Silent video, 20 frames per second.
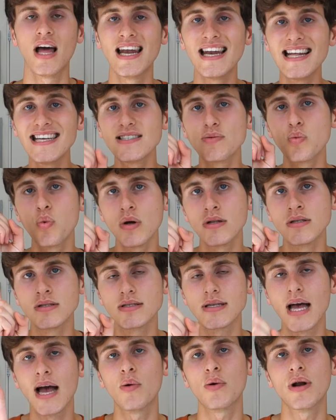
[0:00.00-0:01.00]
At least
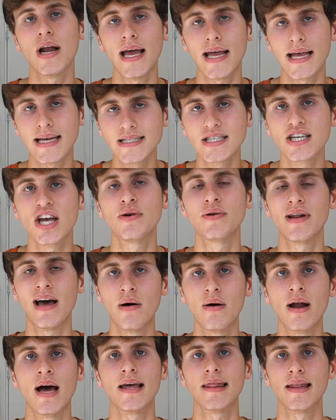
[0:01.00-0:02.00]
once I would like it to go
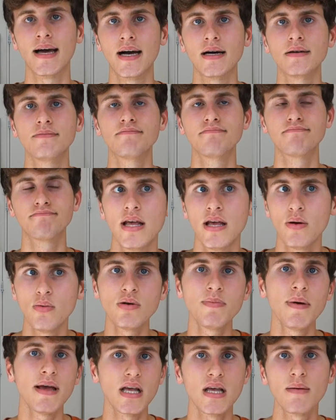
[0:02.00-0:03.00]
down like that. It
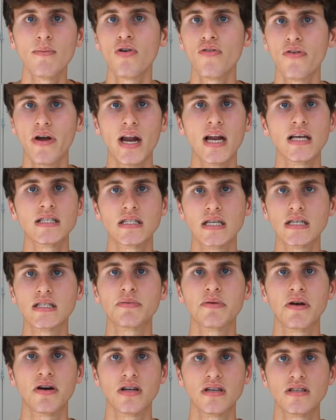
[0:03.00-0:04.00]
would make it more realistic, to
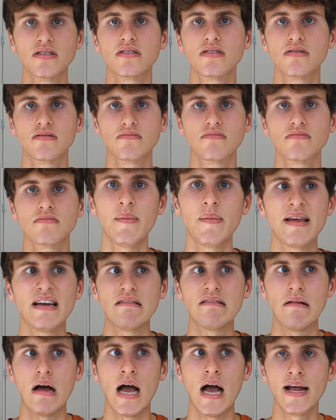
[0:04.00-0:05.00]
be honest. I
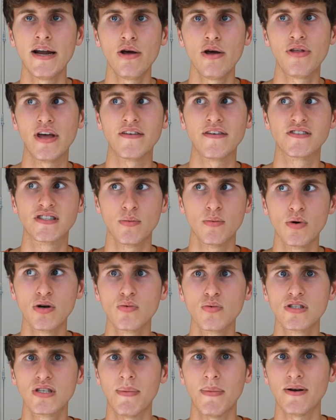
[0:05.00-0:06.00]
mean, I know that if someone
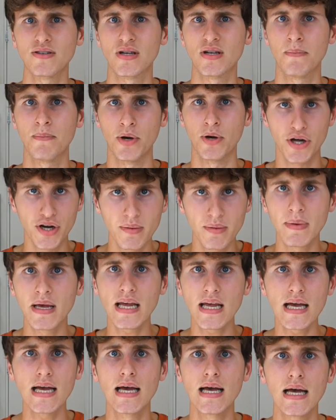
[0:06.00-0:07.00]
was about to murder
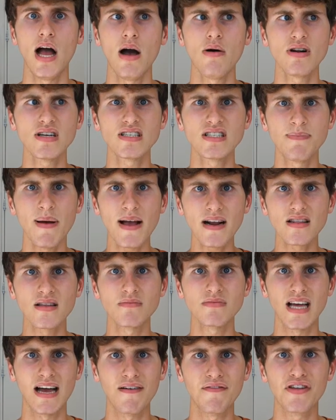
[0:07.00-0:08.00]
me, I would expect
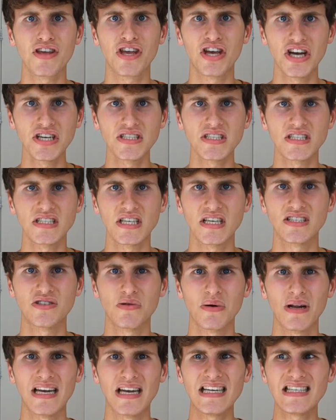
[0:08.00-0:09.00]
them to have the courtesy
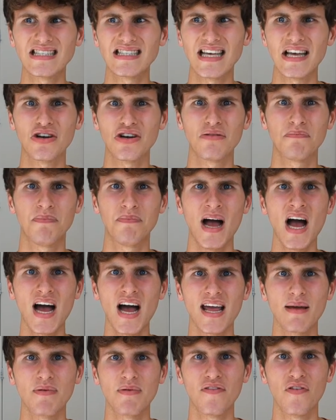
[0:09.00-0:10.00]
to at least say
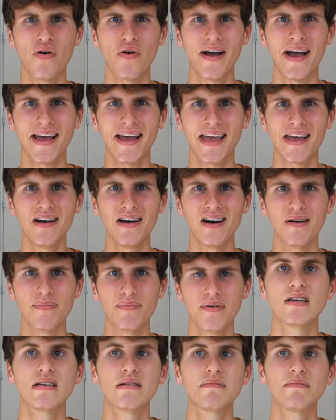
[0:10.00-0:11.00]
goodbye before hanging up.
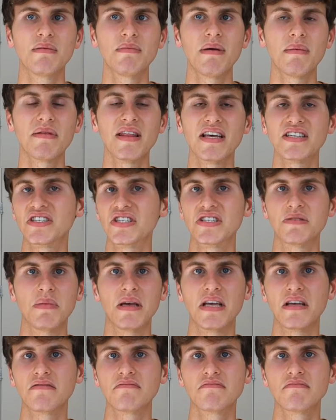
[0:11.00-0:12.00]
But maybe that's just
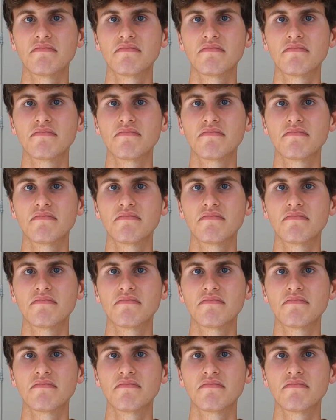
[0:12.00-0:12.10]
me.